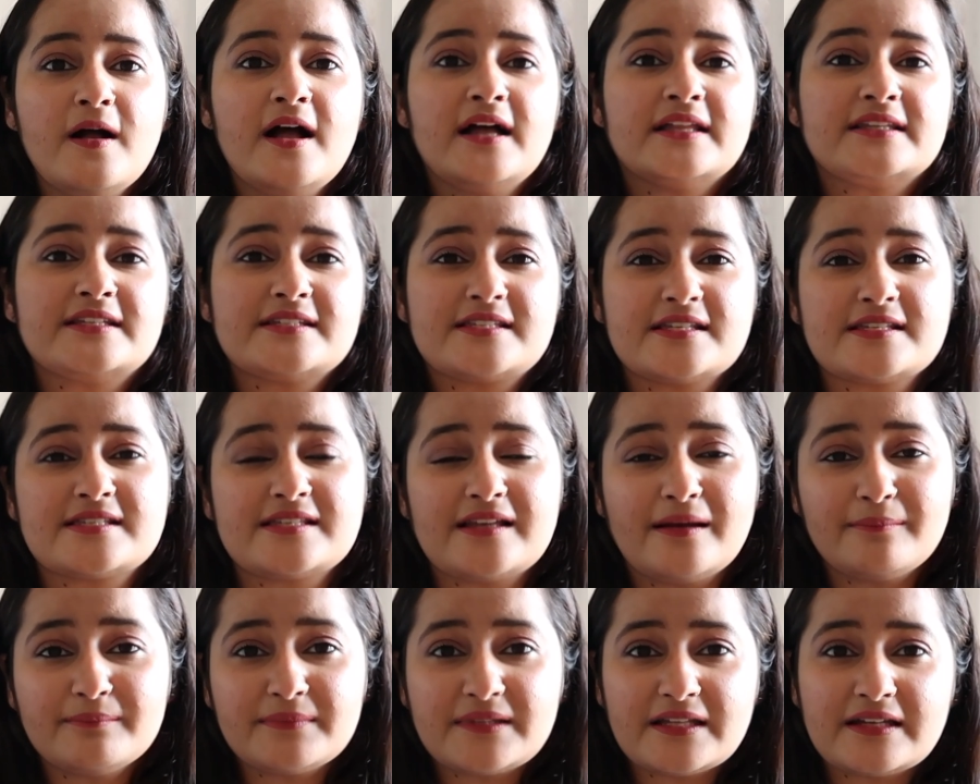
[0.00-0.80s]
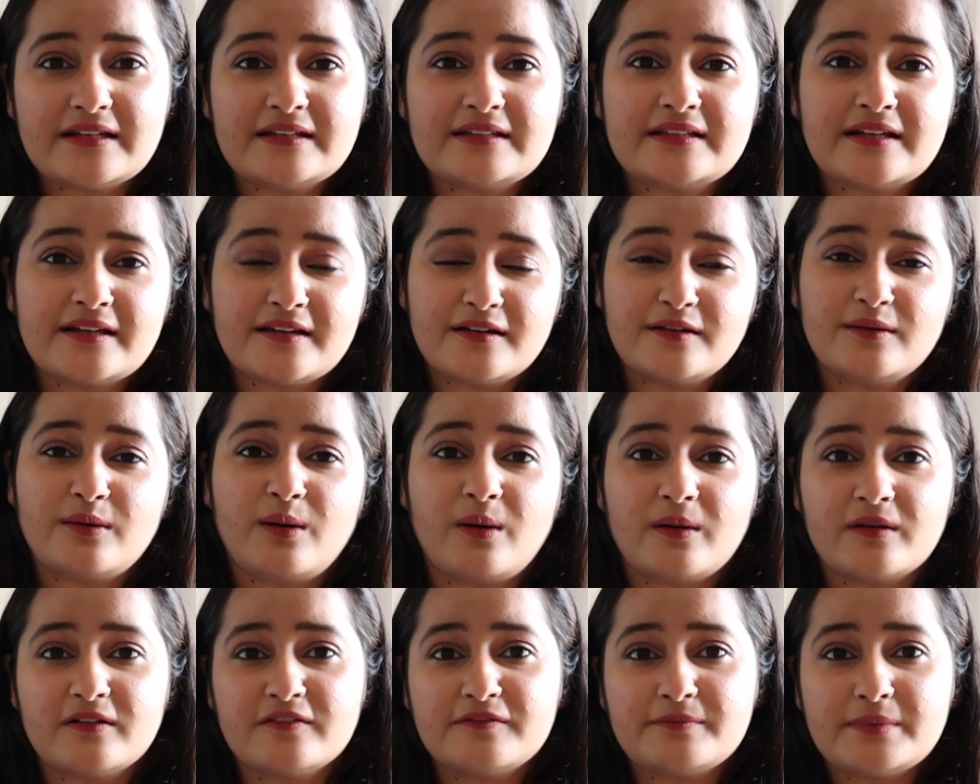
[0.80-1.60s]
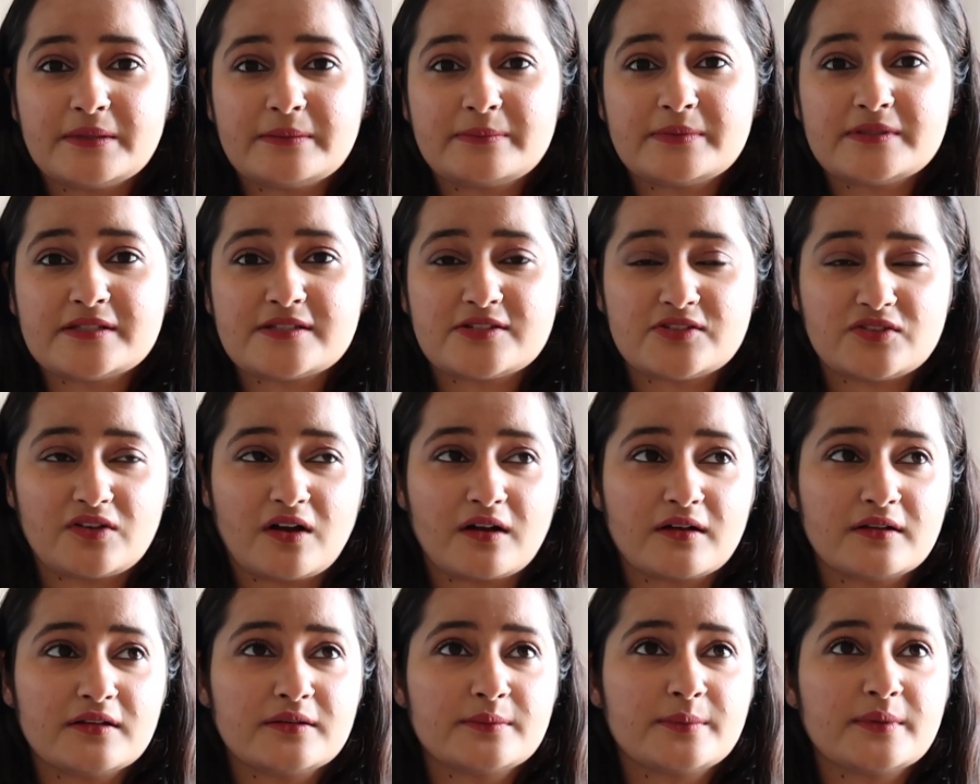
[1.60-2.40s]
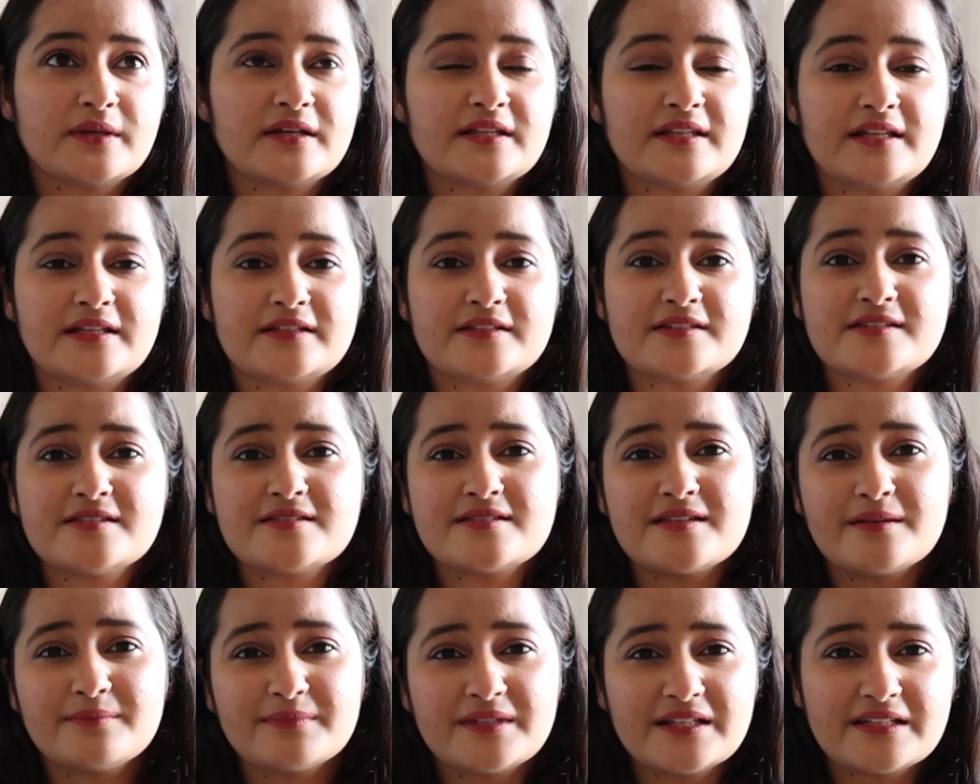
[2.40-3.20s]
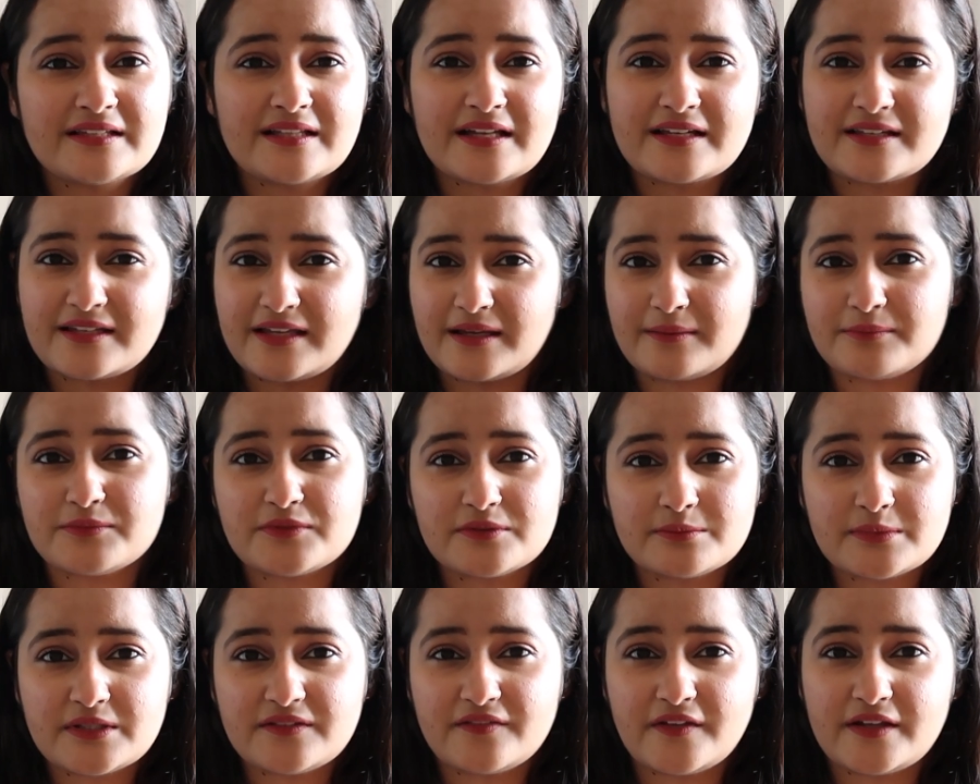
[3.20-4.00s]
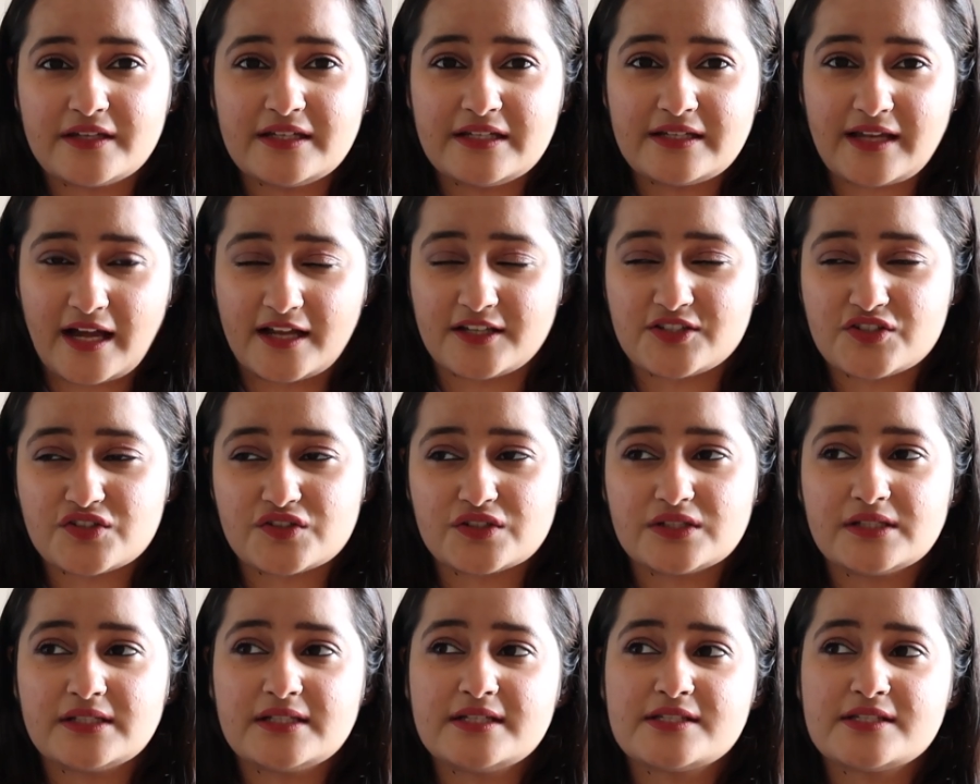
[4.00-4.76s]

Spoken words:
this is something that a lot of people struggle with, and this is something that came to me very naturally.